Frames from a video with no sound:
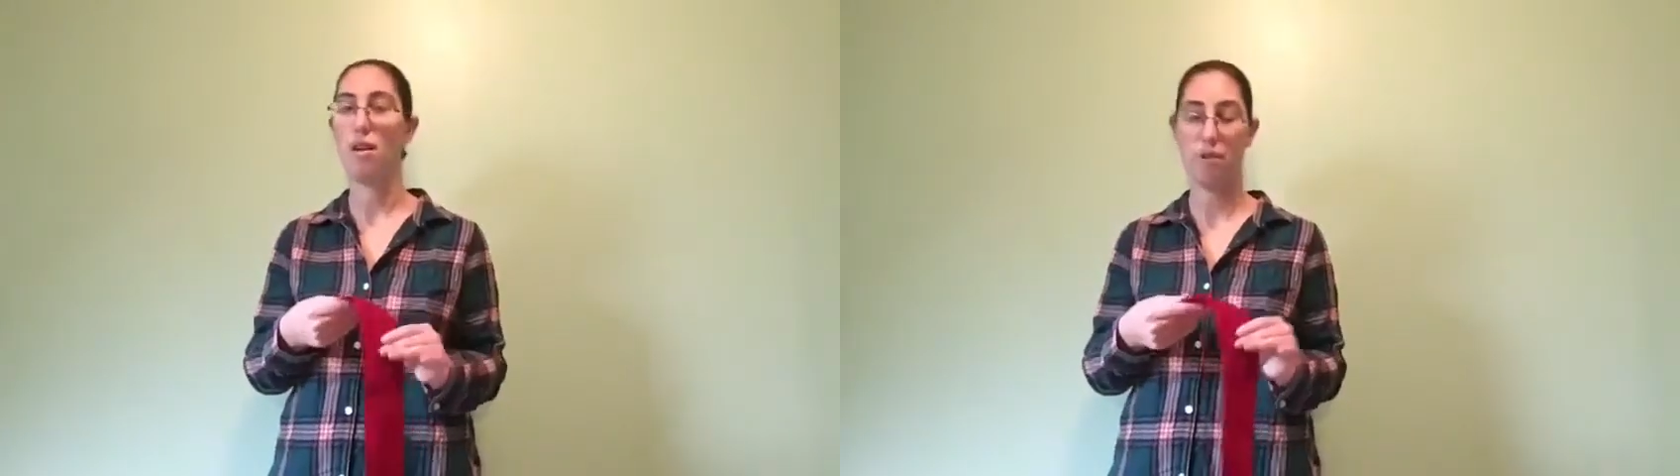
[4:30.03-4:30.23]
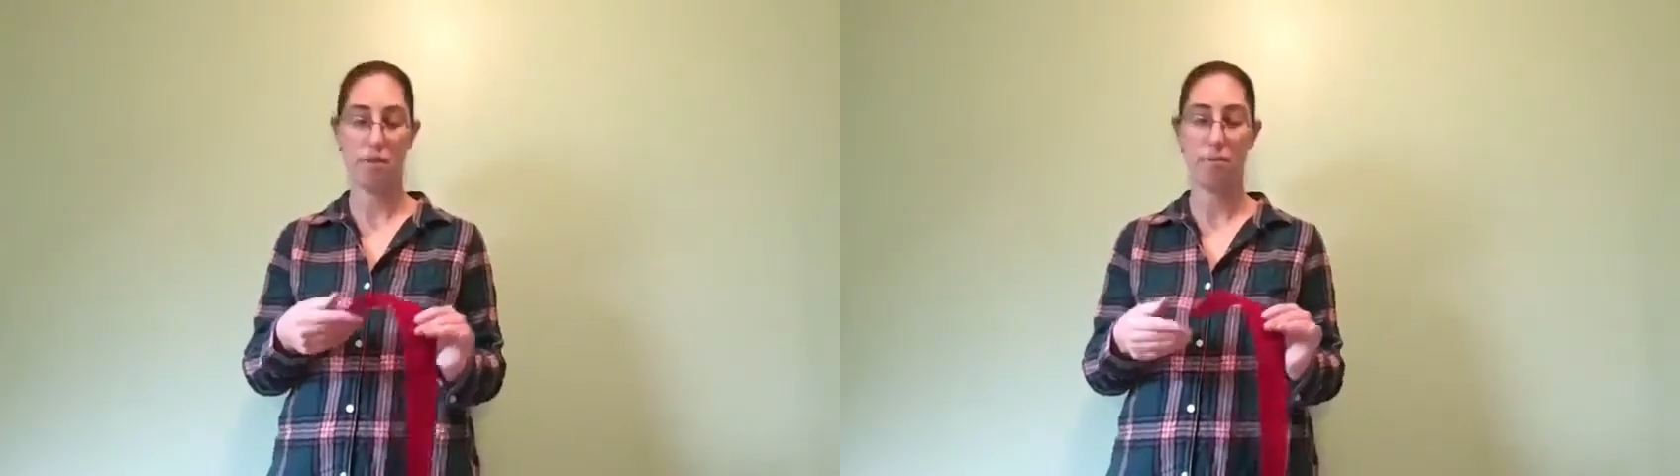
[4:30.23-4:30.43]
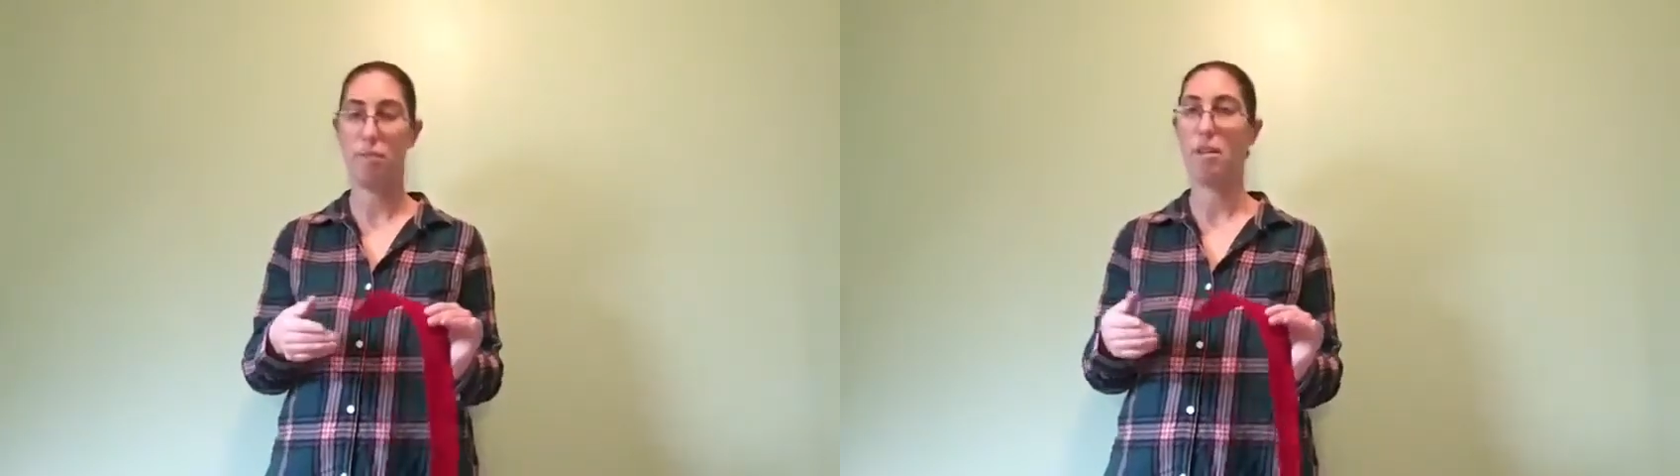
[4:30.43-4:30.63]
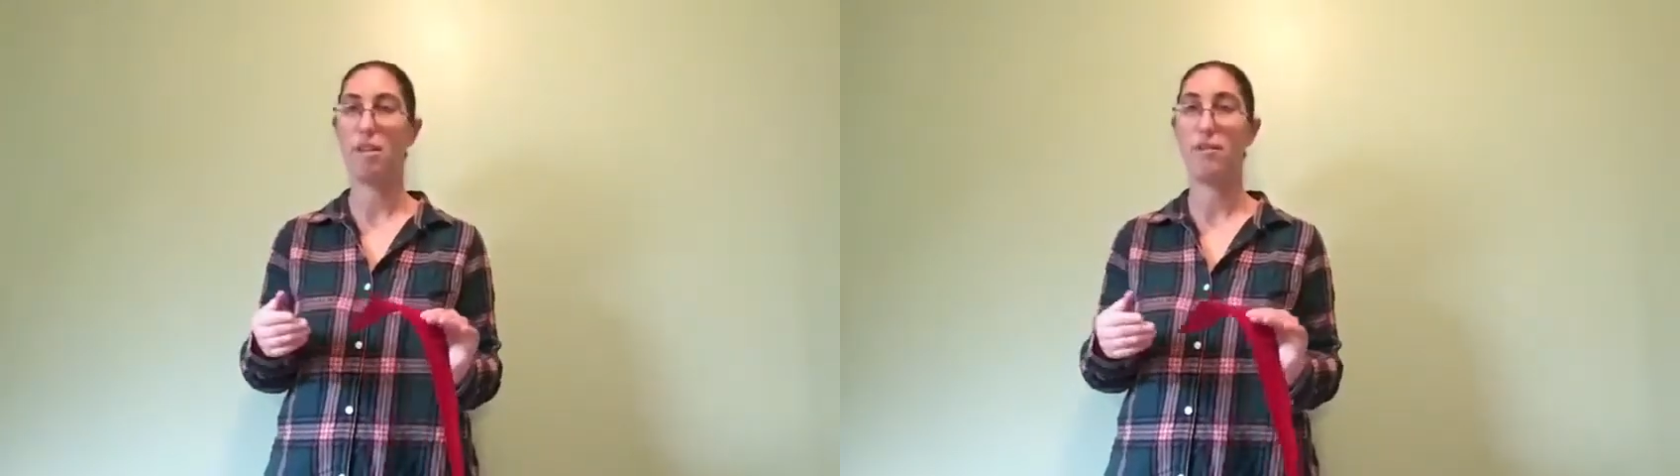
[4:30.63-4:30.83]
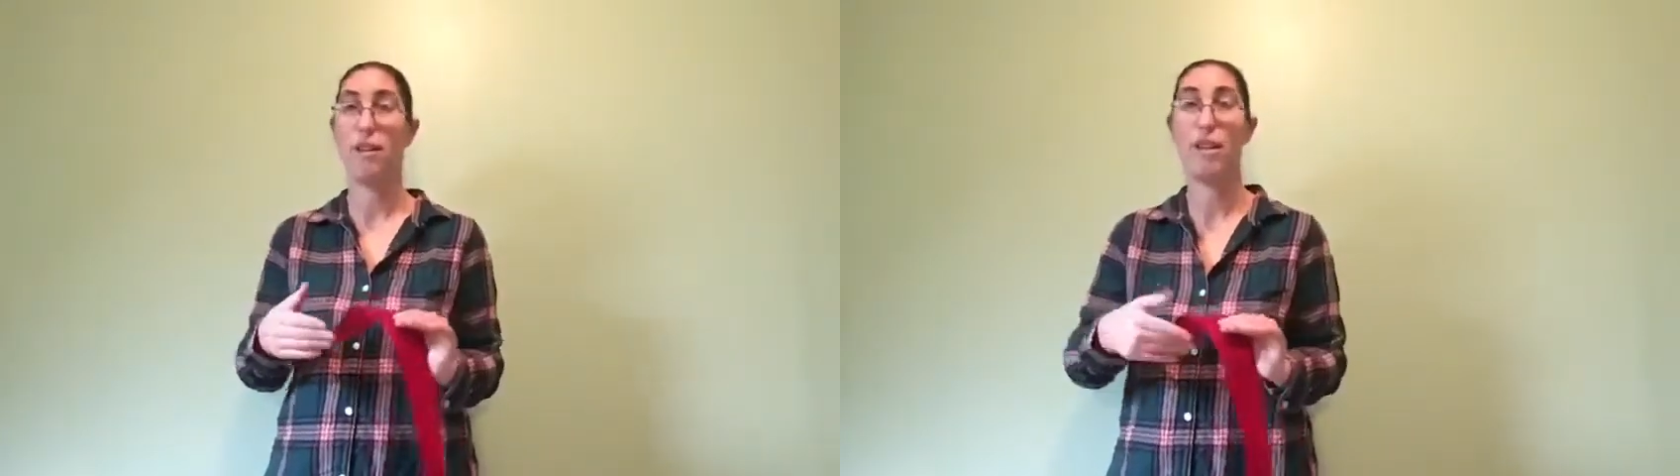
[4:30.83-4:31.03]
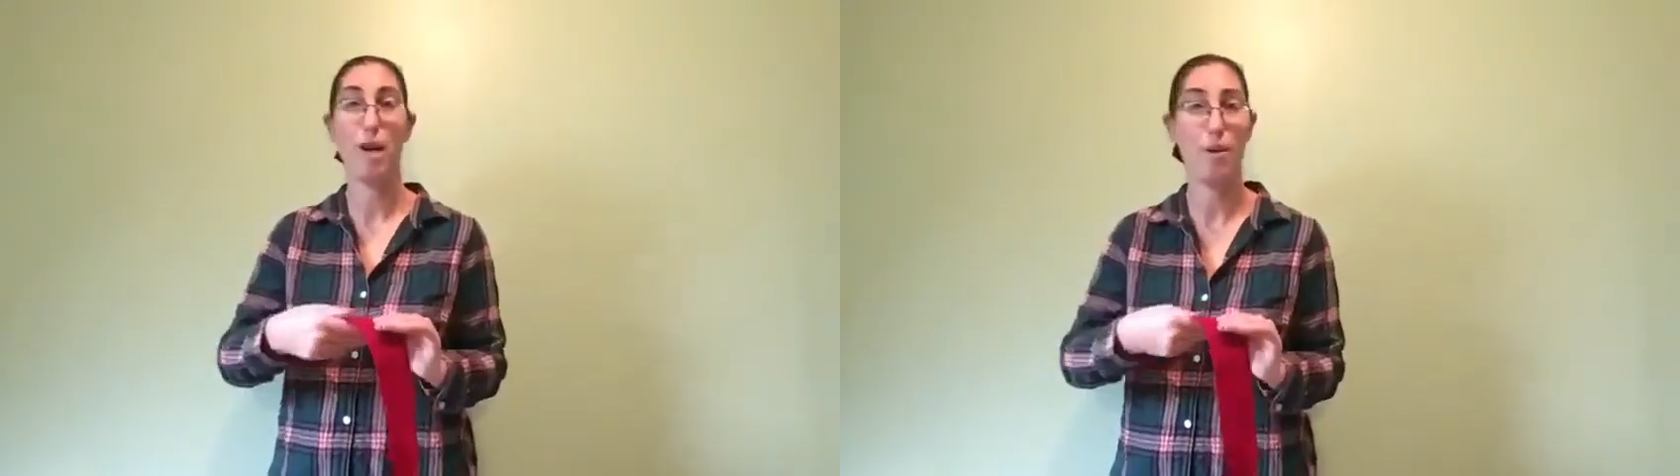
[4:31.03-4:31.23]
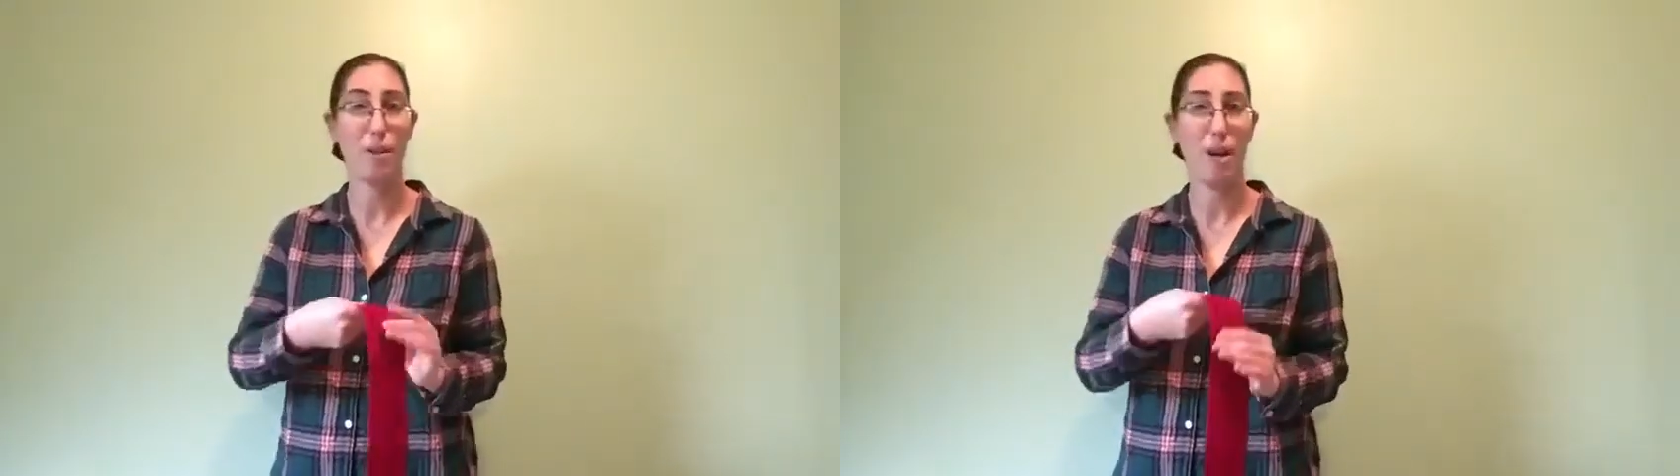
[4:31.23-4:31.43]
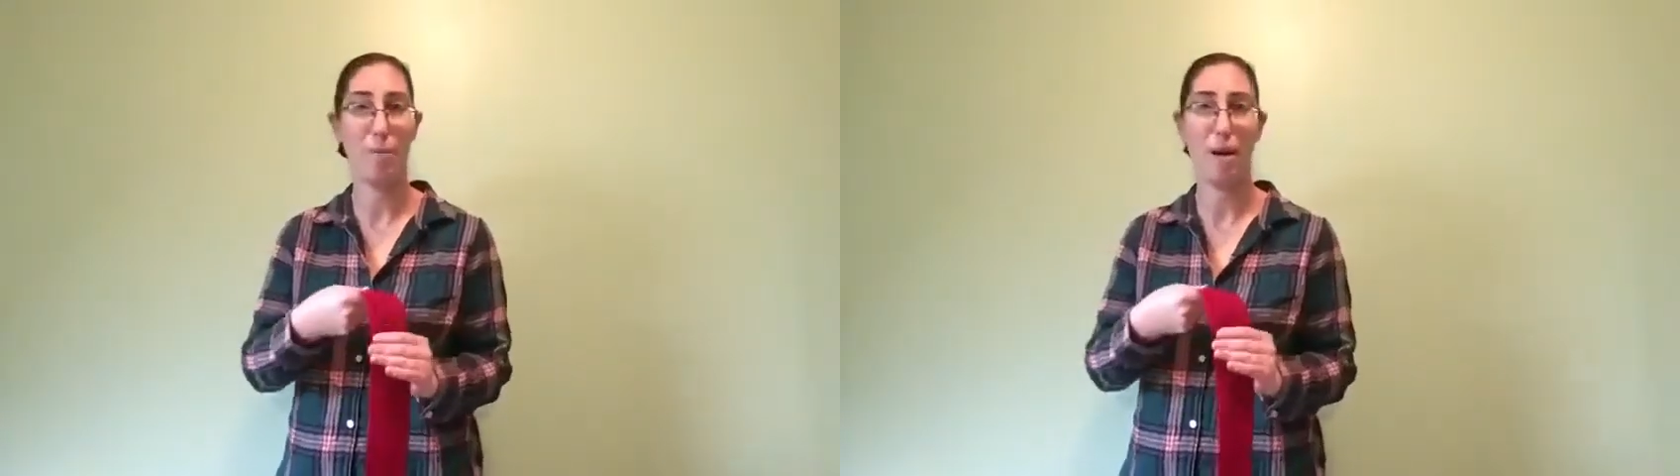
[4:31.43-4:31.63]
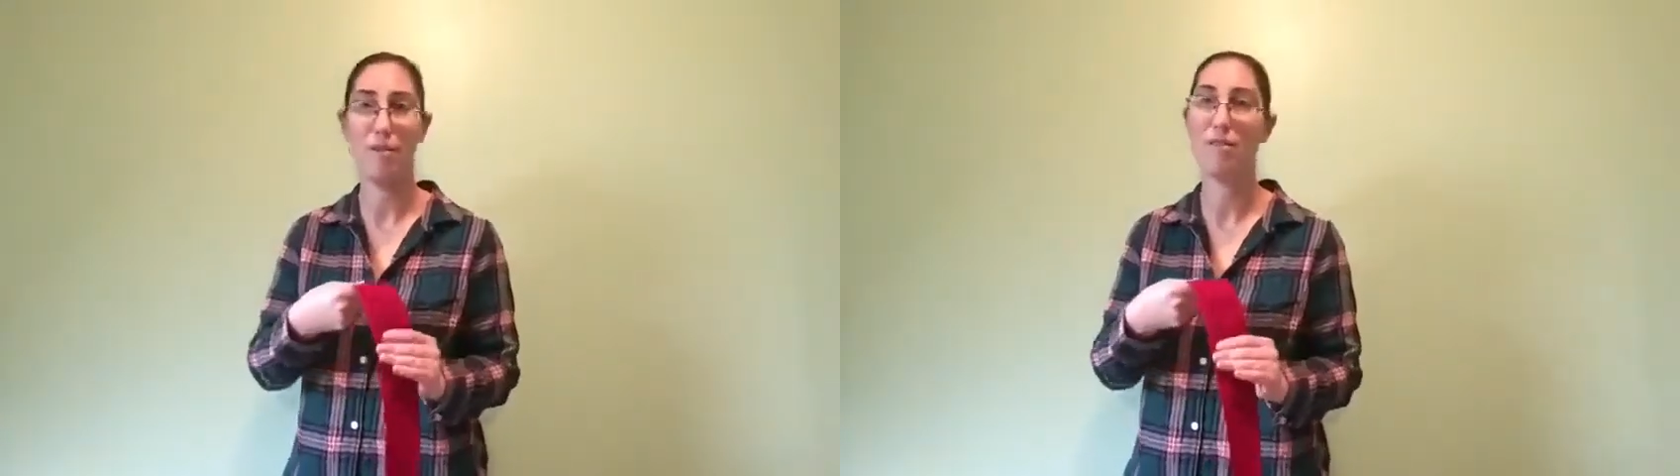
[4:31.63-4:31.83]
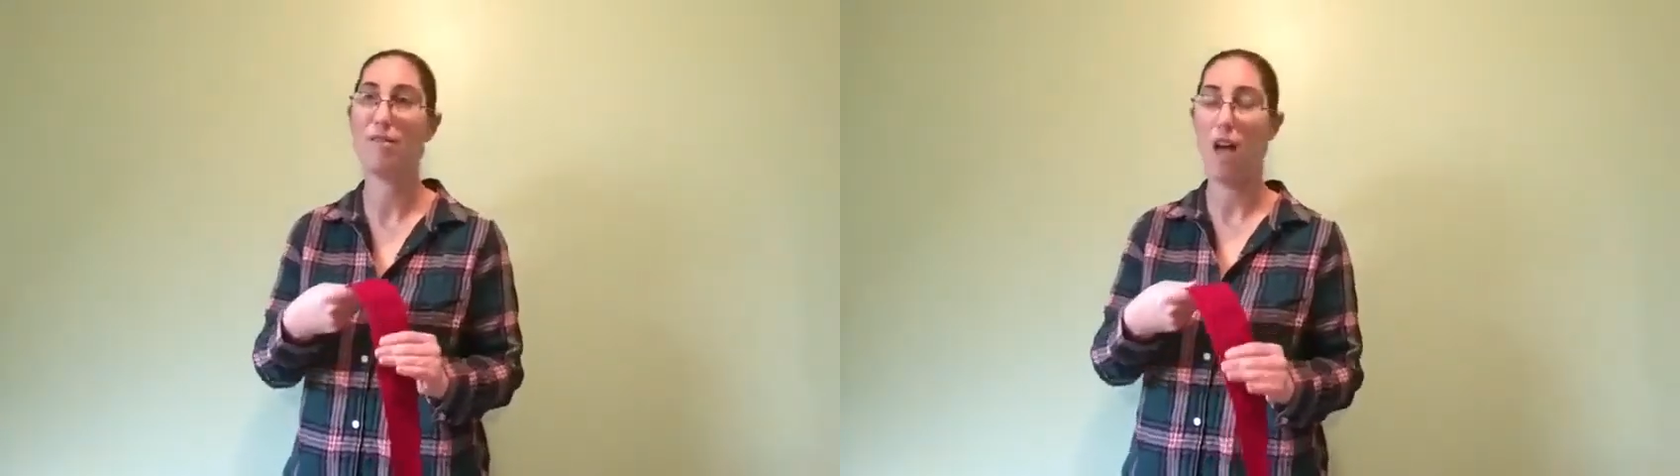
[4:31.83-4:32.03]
although maybe in the video it'll come out